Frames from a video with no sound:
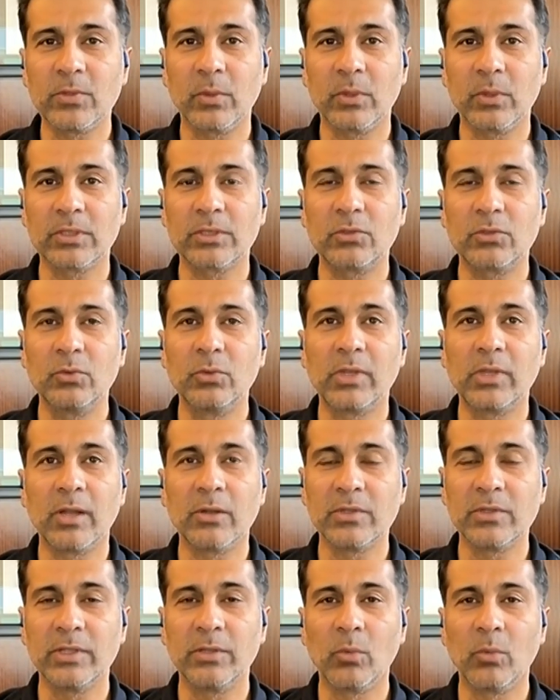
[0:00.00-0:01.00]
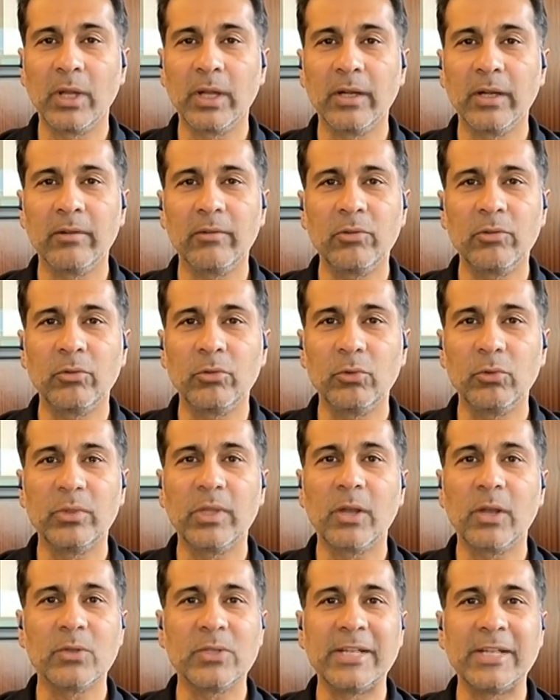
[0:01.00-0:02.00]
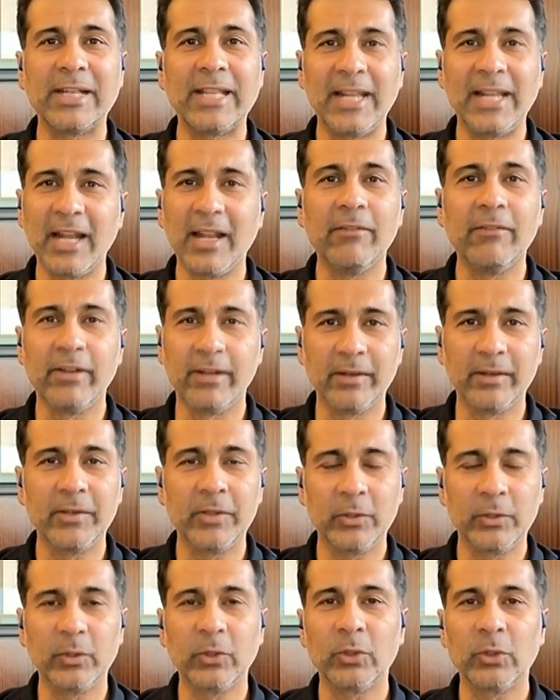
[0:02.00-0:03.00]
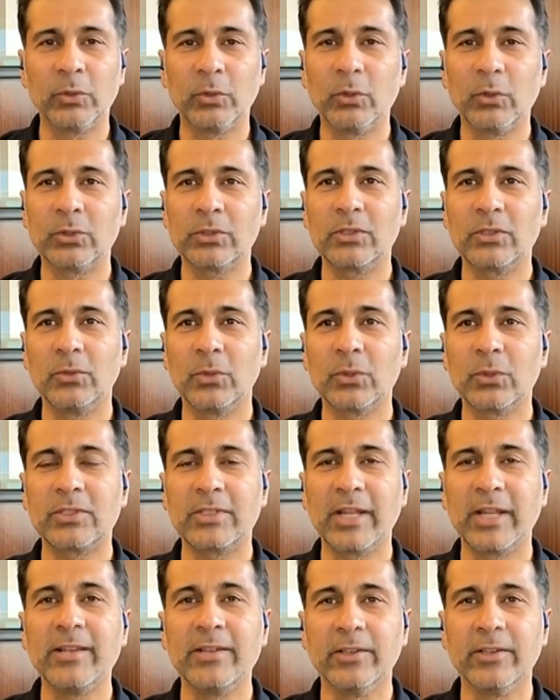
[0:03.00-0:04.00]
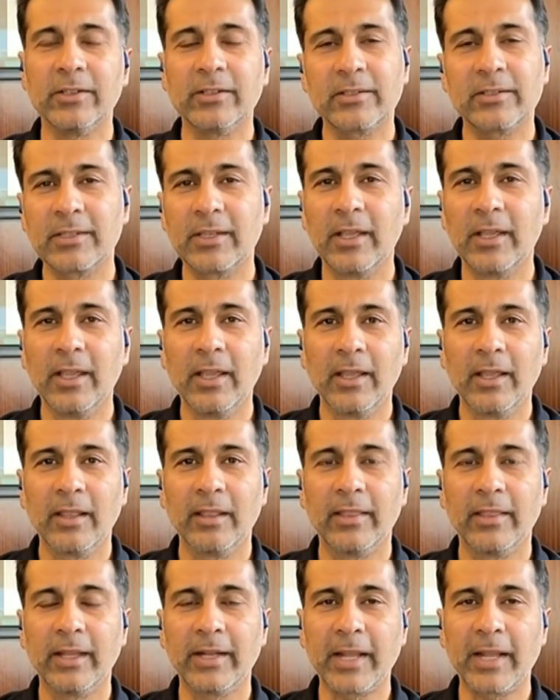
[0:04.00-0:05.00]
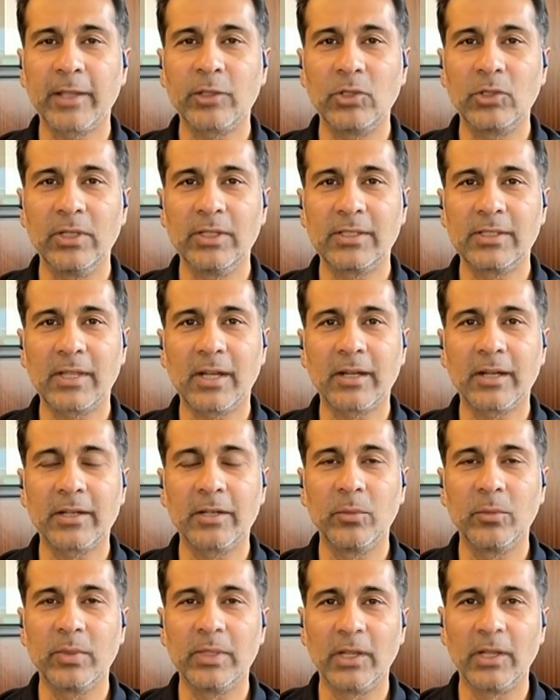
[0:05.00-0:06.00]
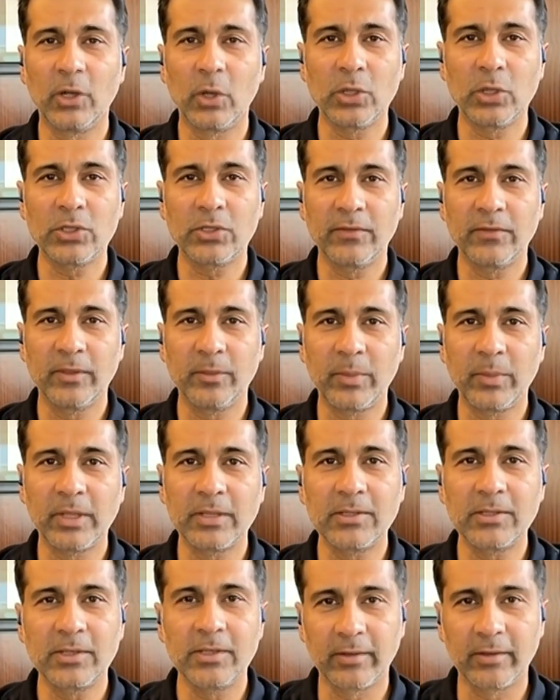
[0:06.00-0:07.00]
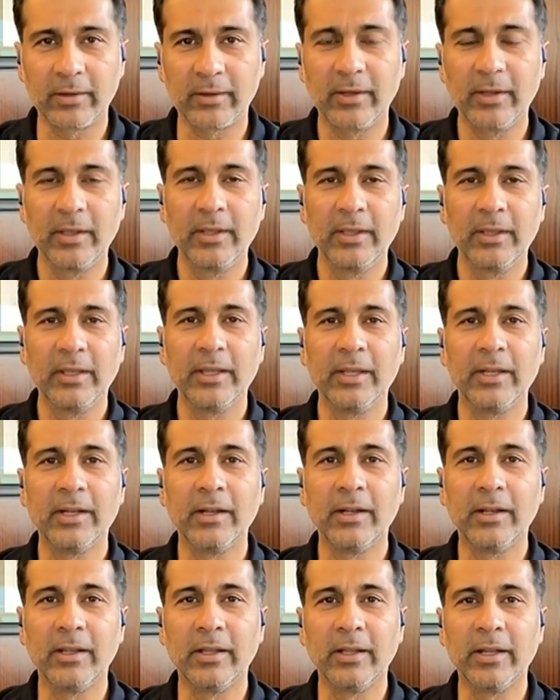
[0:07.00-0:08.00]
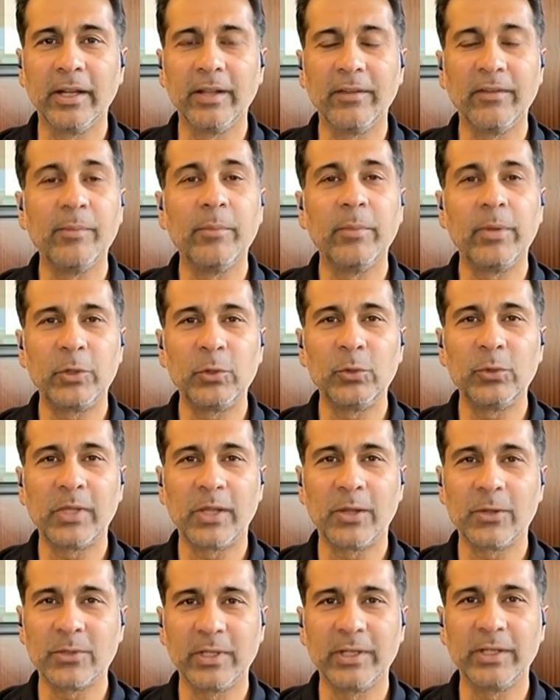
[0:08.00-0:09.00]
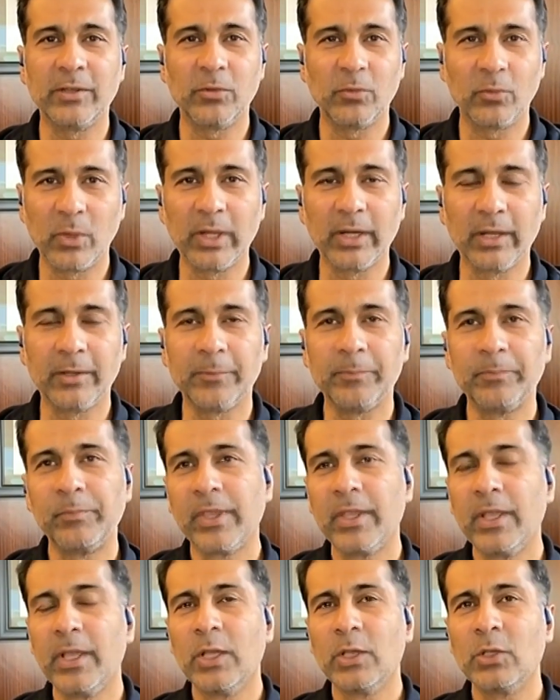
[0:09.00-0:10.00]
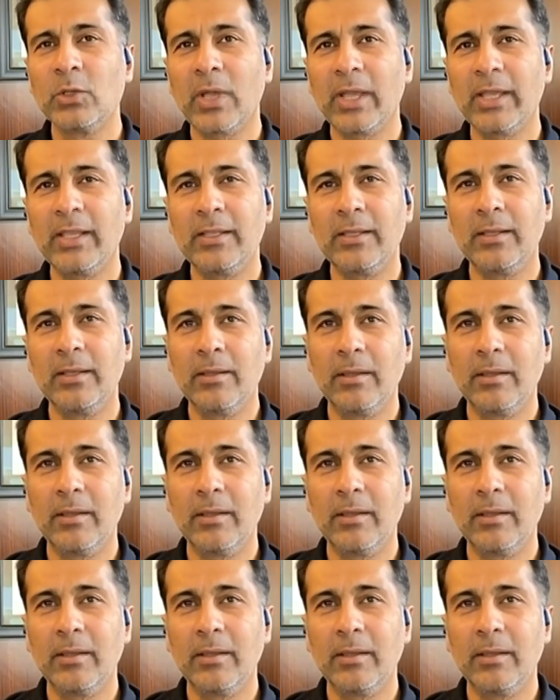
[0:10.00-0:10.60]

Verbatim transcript: which was 2001 to 2011. You know, those those 10 years that actually started with the launch of the Pulsar in uh, November 2001. So I, uh,